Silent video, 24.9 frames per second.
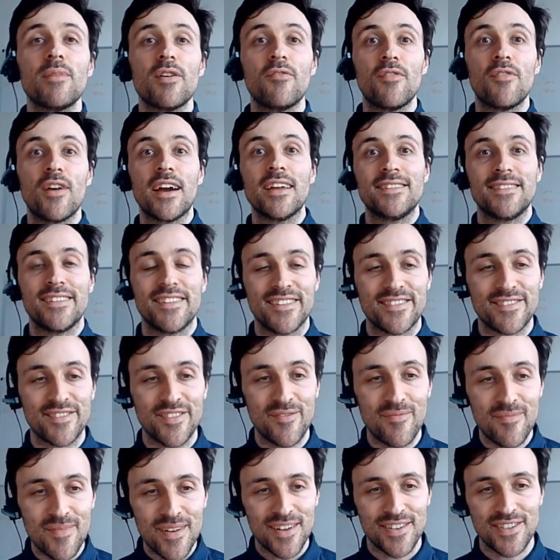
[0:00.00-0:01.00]
writing
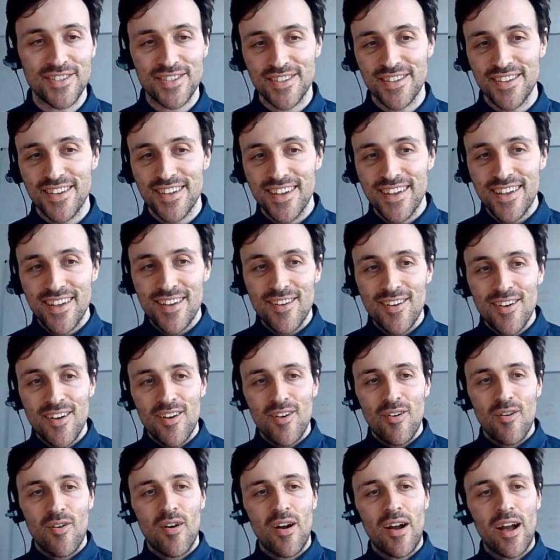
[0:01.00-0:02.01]
so much?
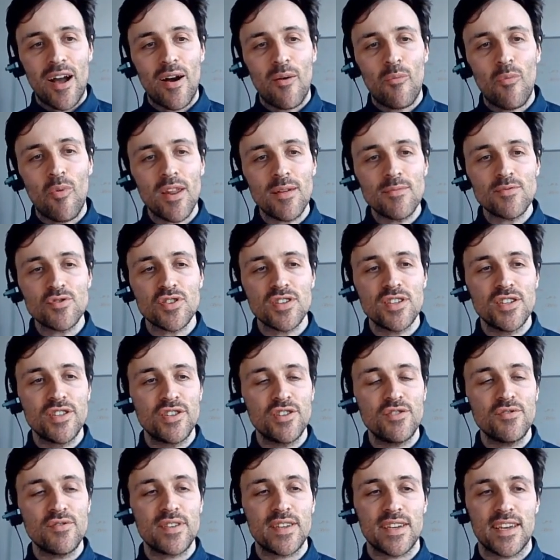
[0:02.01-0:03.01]
what I'm trying to
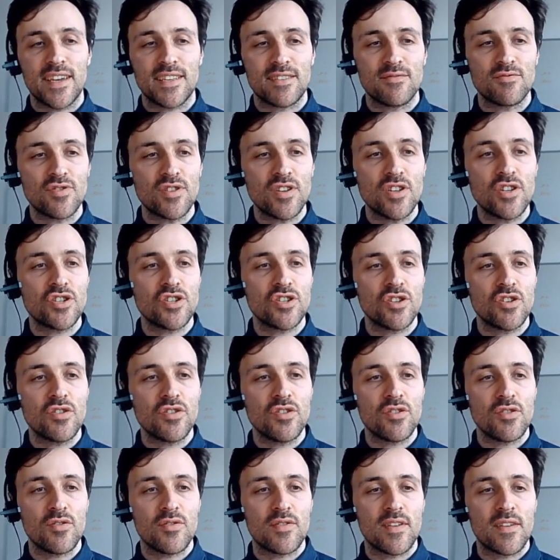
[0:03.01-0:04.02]
do here is I'm trying to show
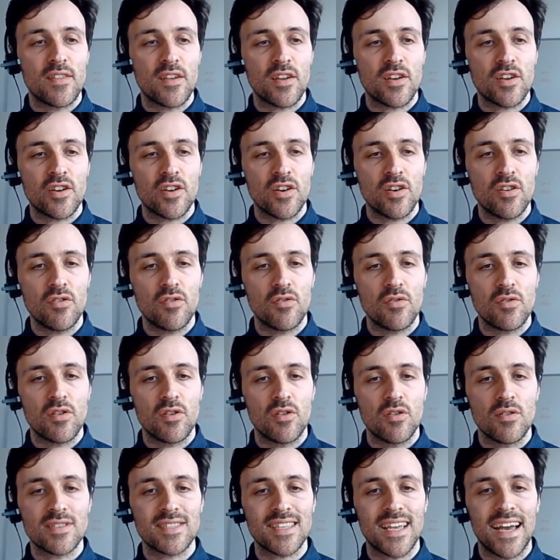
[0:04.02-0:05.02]
you that the code
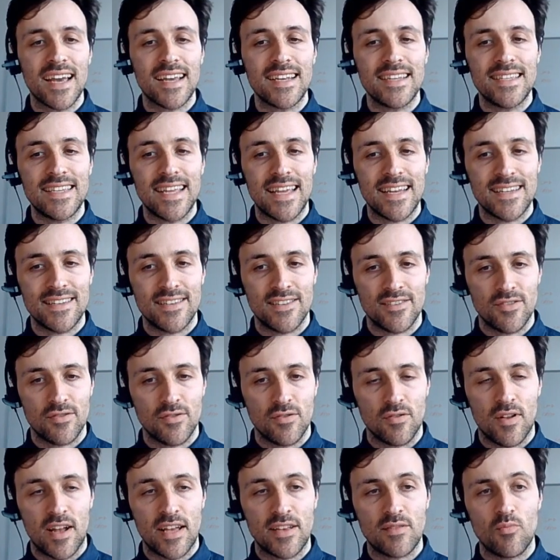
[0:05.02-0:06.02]
looks
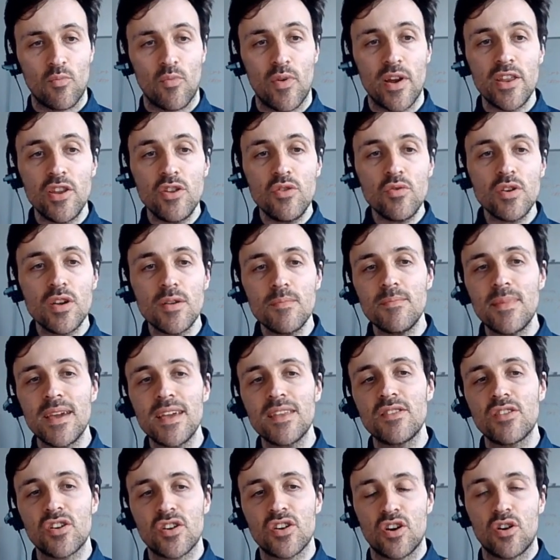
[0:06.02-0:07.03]
identical. When you can
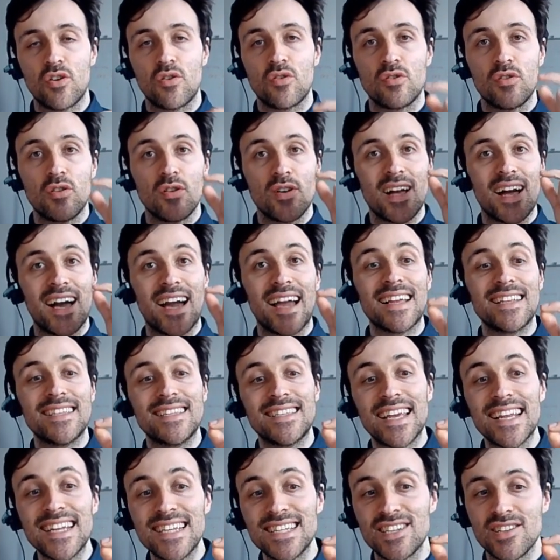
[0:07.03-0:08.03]
make the code look
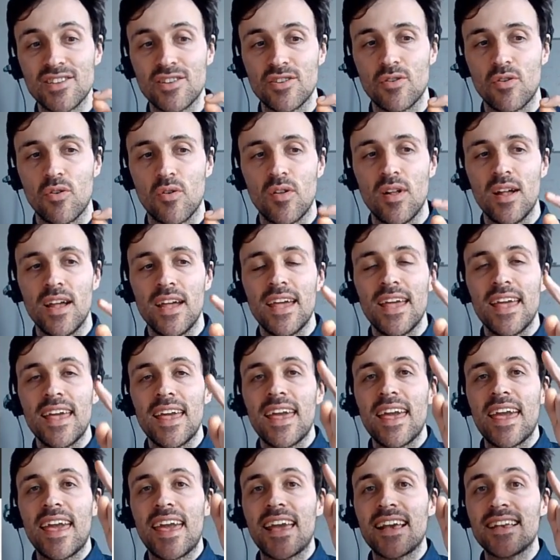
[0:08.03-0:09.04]
identical,
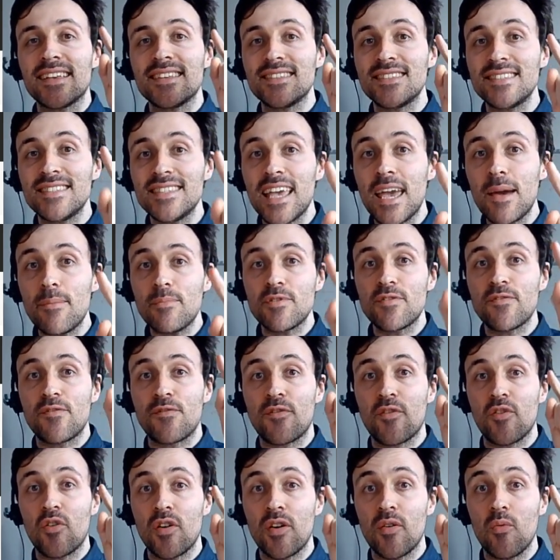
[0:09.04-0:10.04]
except
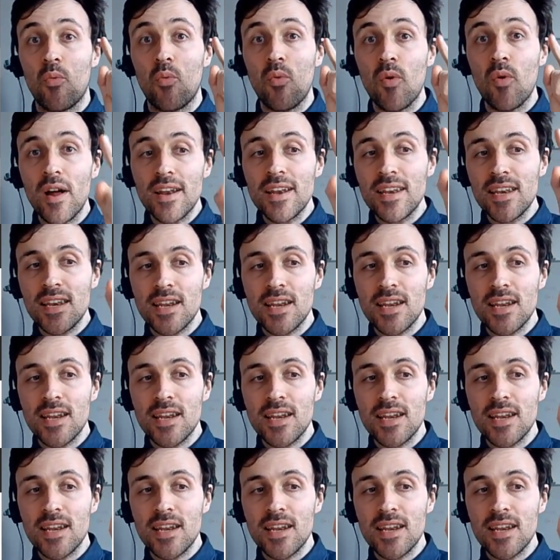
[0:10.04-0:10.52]
for a one